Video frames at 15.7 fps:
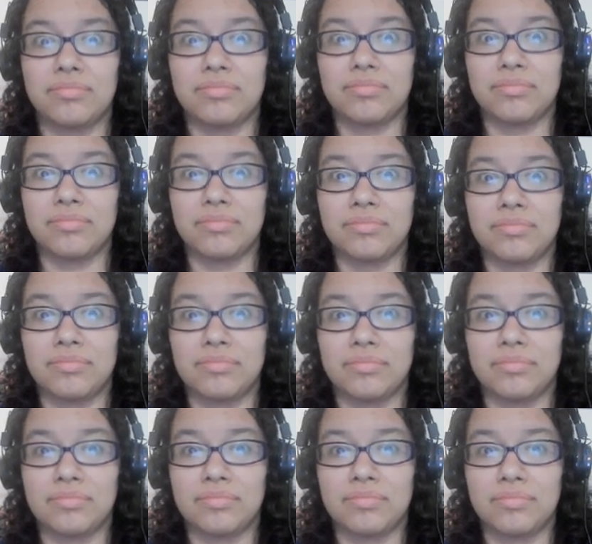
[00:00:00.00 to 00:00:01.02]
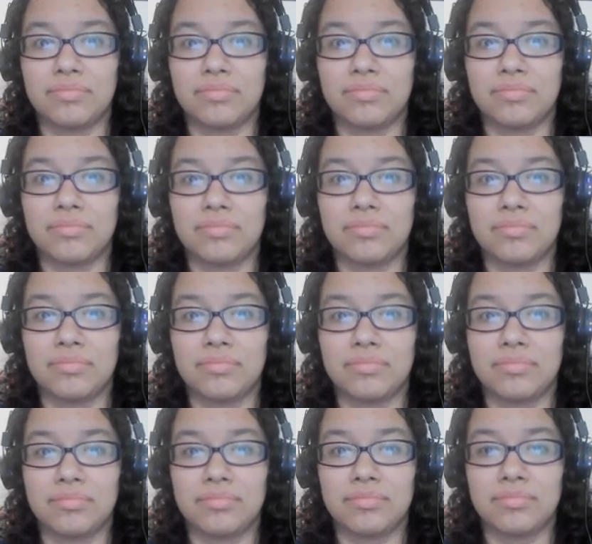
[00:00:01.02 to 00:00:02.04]

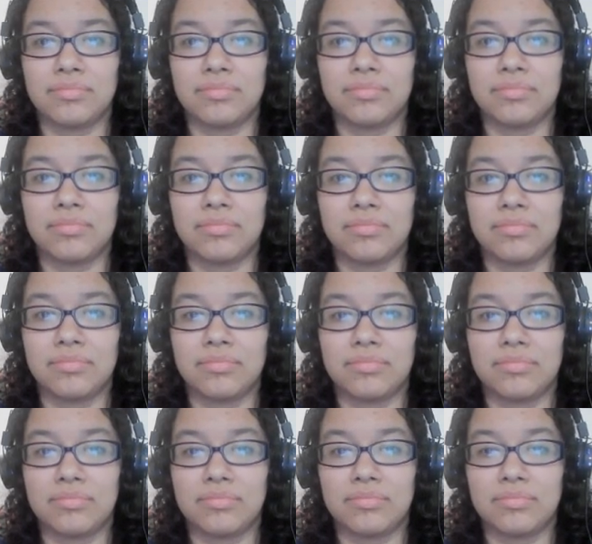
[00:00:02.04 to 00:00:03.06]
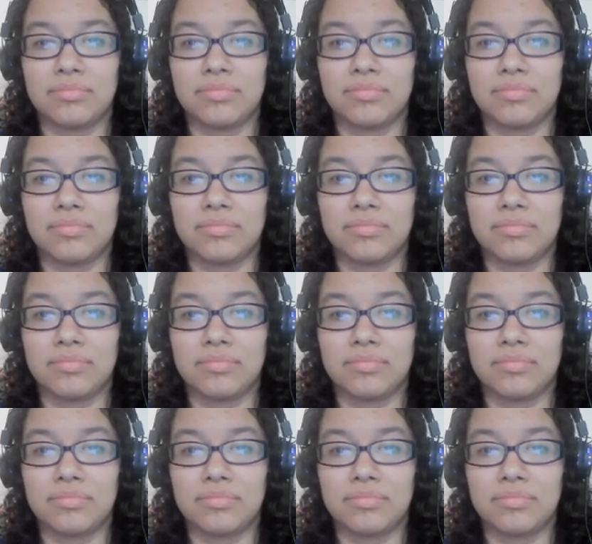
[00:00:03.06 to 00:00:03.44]
This person isn't speaking.